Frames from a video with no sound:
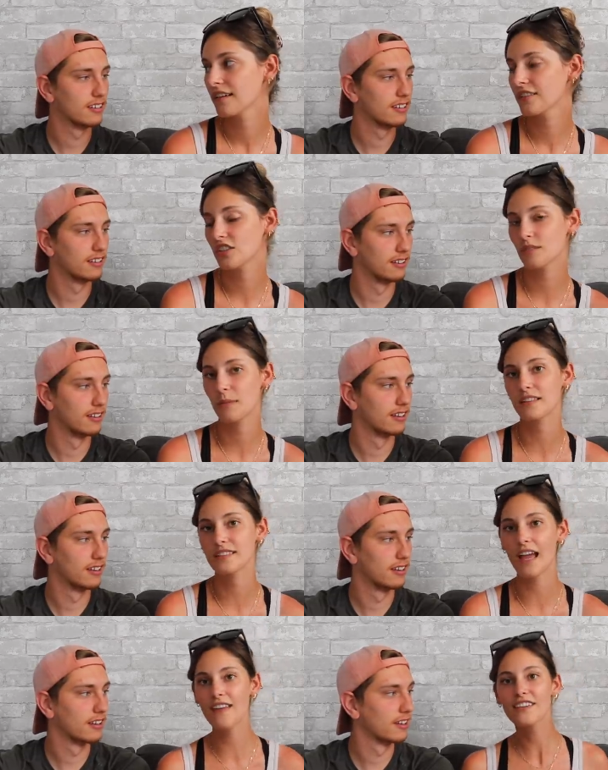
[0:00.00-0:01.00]
Speaker 1: She makes
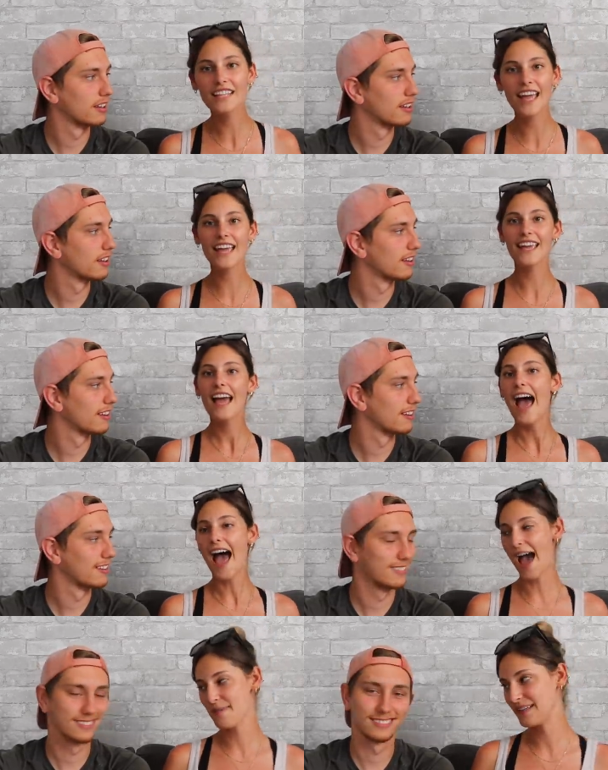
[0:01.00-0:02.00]
every day
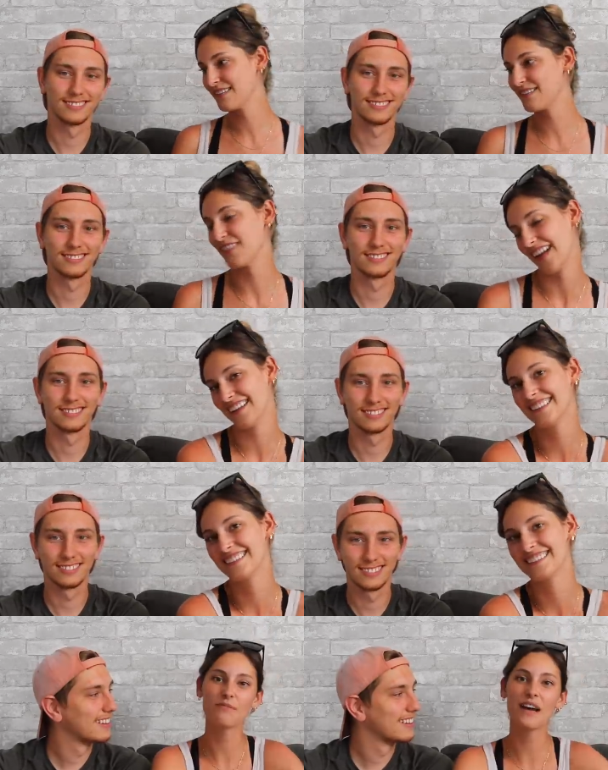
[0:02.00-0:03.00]
happy and fun.
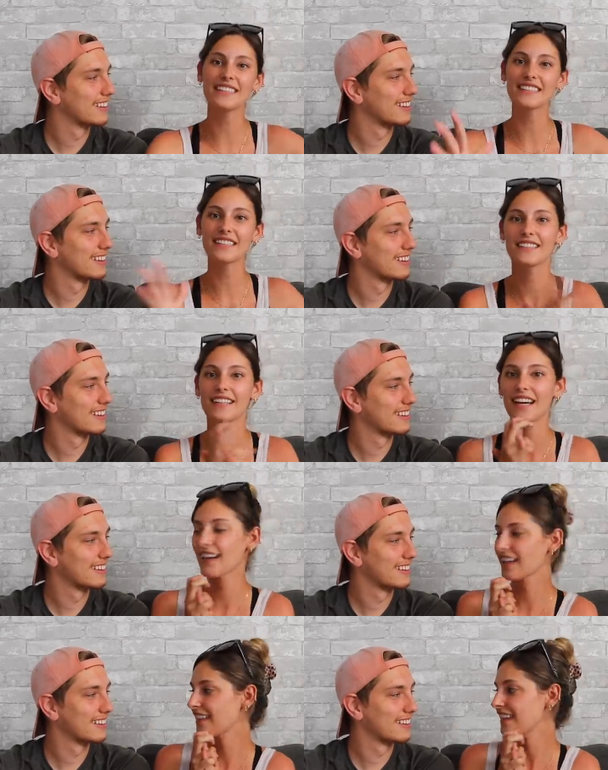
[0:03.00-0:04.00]
But
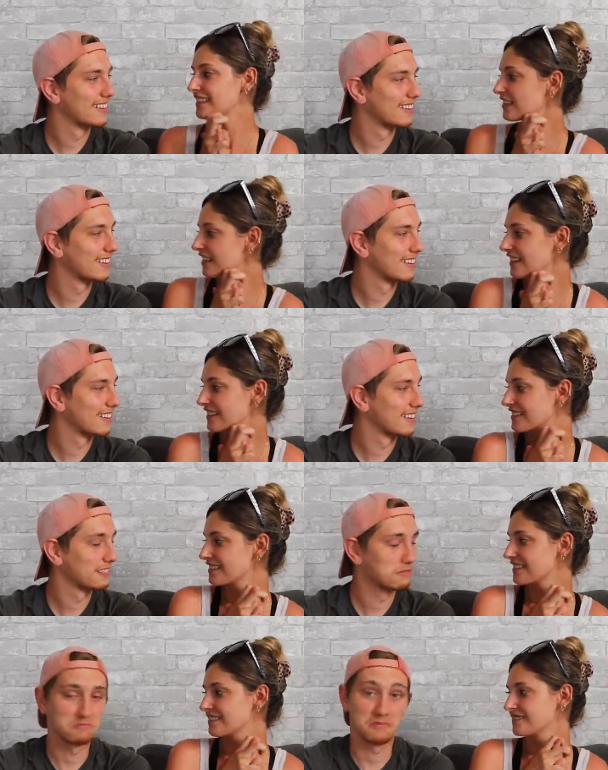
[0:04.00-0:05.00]
okay, that's everything.
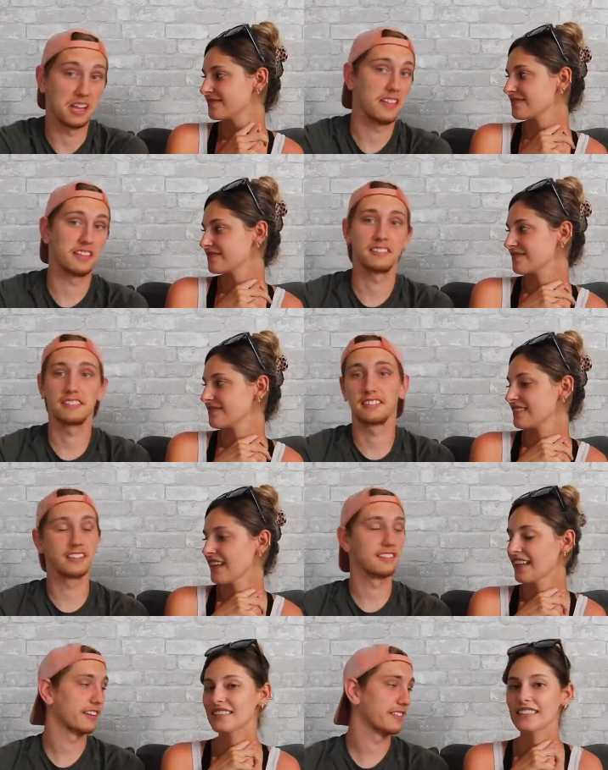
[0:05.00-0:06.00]
Speaker 2: Yeah, that's,
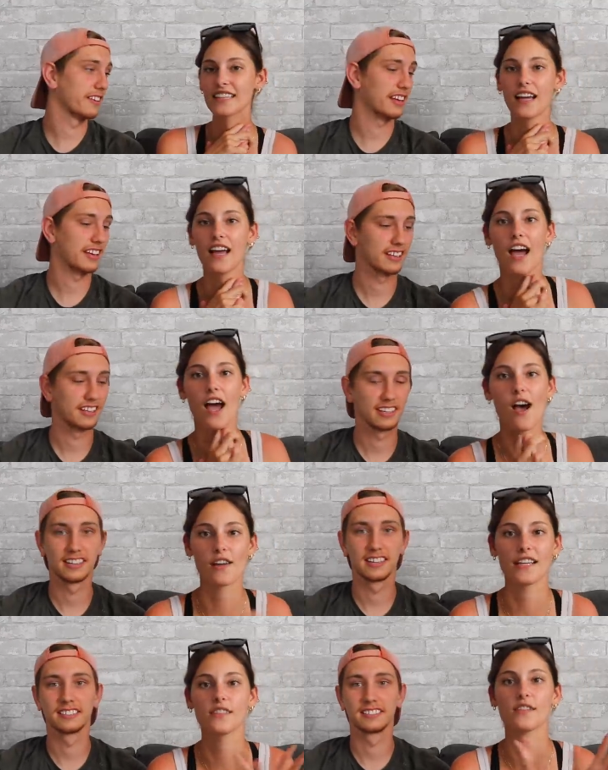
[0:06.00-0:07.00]
Speaker 1: that's, that's everything.
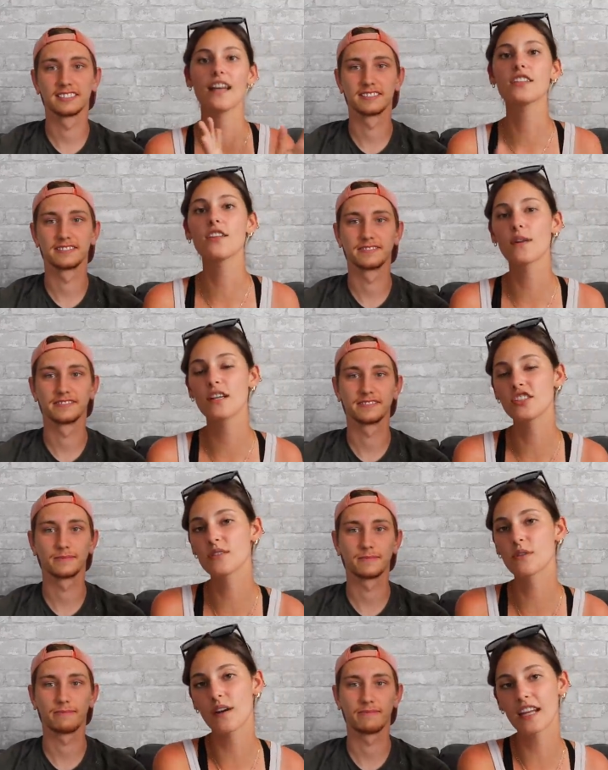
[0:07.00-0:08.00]
Okay, so that's all the
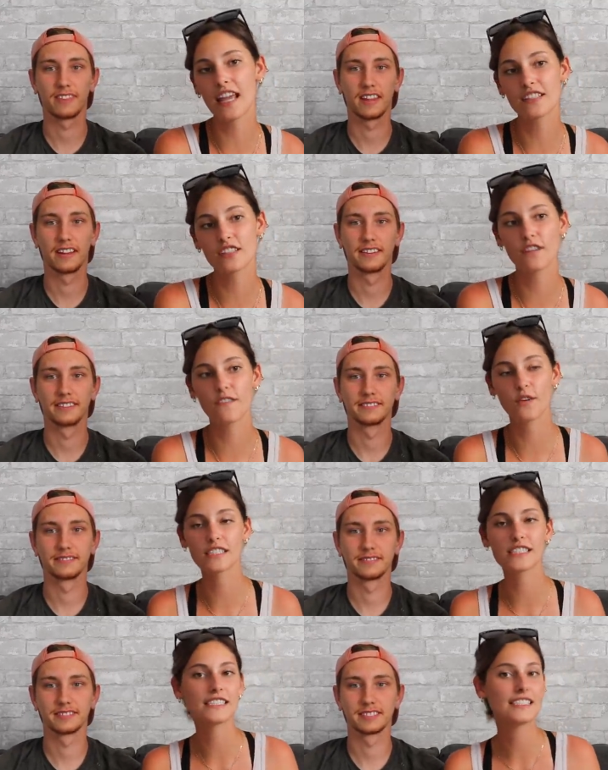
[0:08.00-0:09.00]
questions we're going to answer for
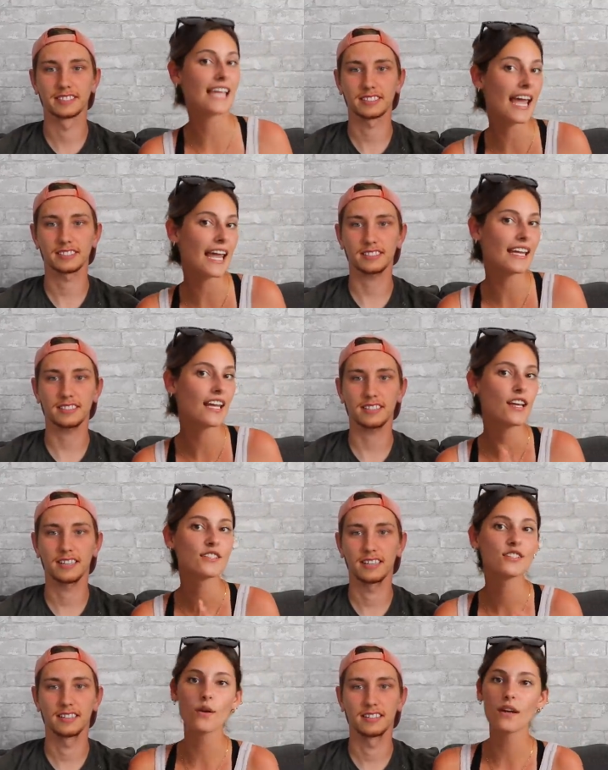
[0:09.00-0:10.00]
today.
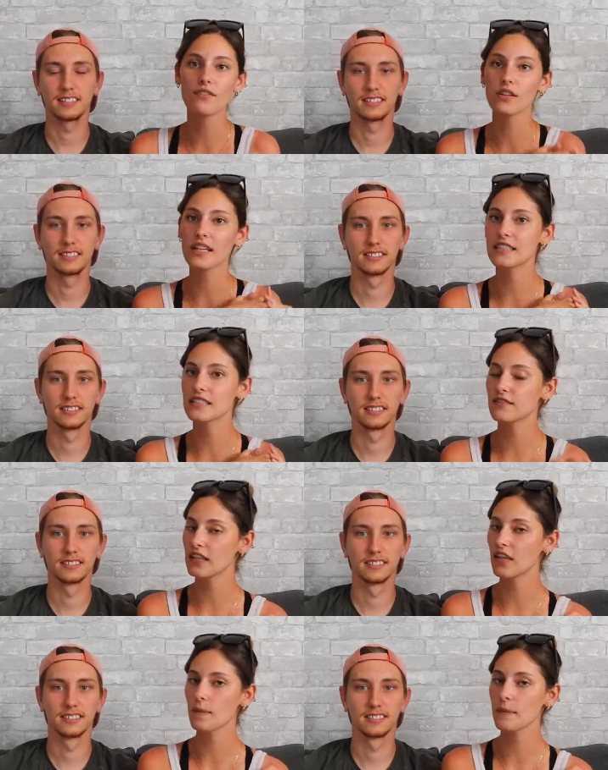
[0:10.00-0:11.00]
So if you like this video,